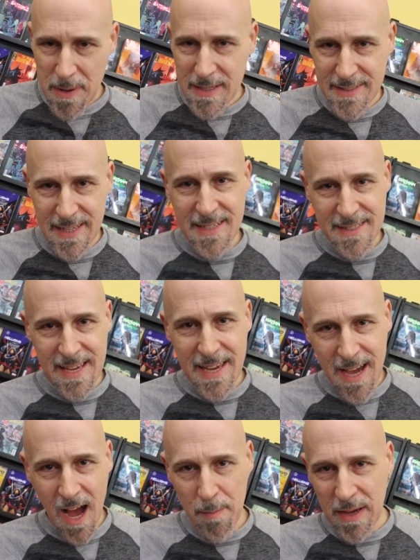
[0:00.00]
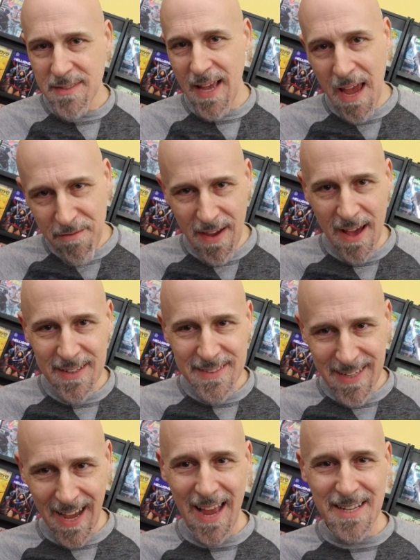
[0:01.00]
DC Comics, a
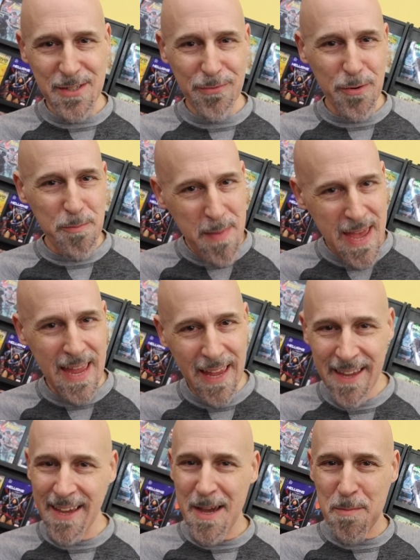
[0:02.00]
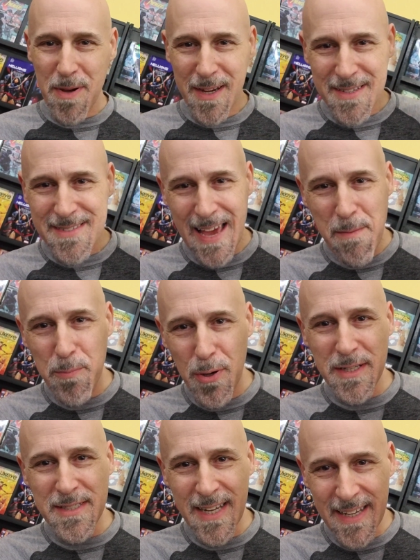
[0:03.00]
Valentine's for me, because they
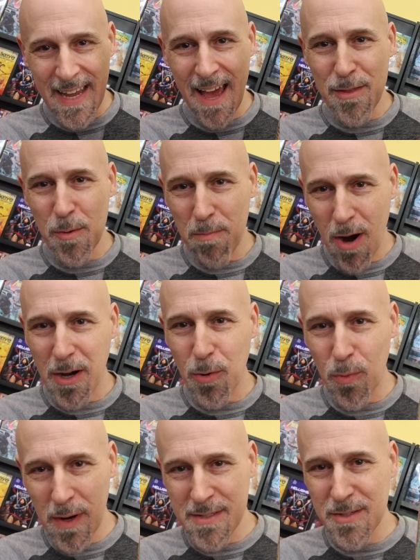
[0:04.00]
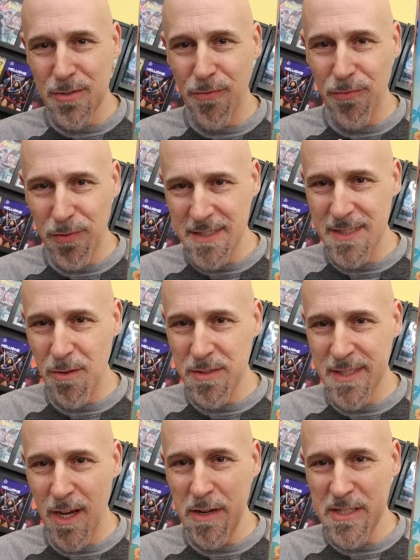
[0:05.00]
put together Mark Russell's Flintstones
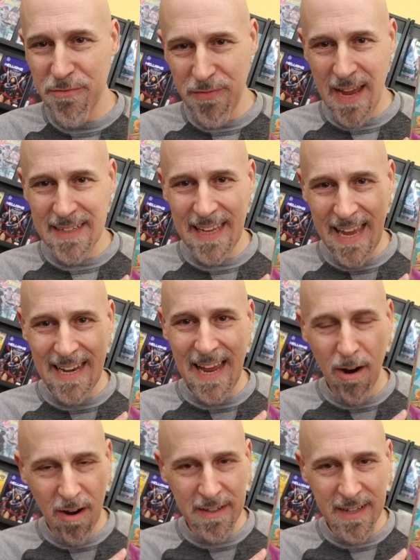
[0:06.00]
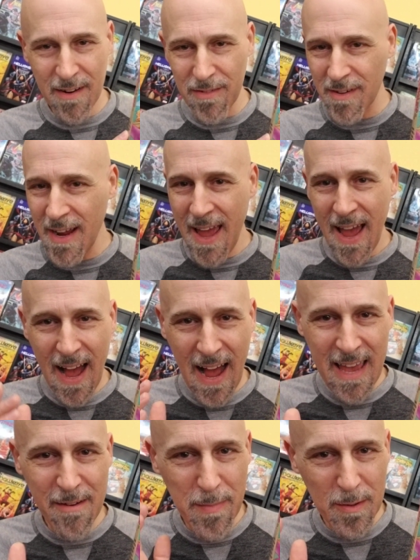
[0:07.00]
series finally in a hardcover. I
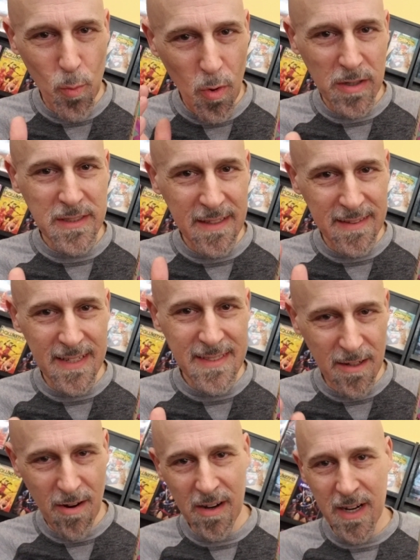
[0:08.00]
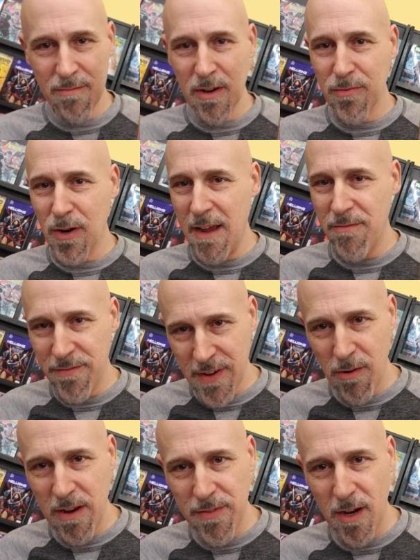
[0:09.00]
have been wanting this in hardcover for a
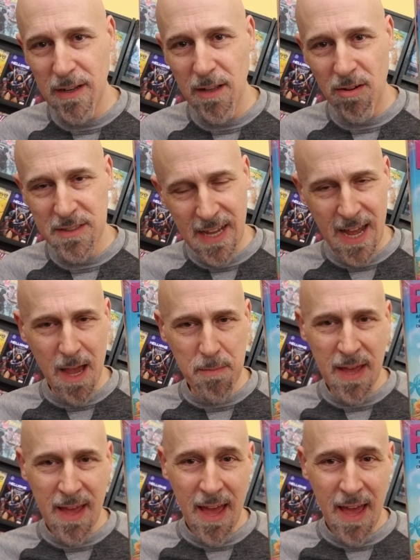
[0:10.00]
very, very long time.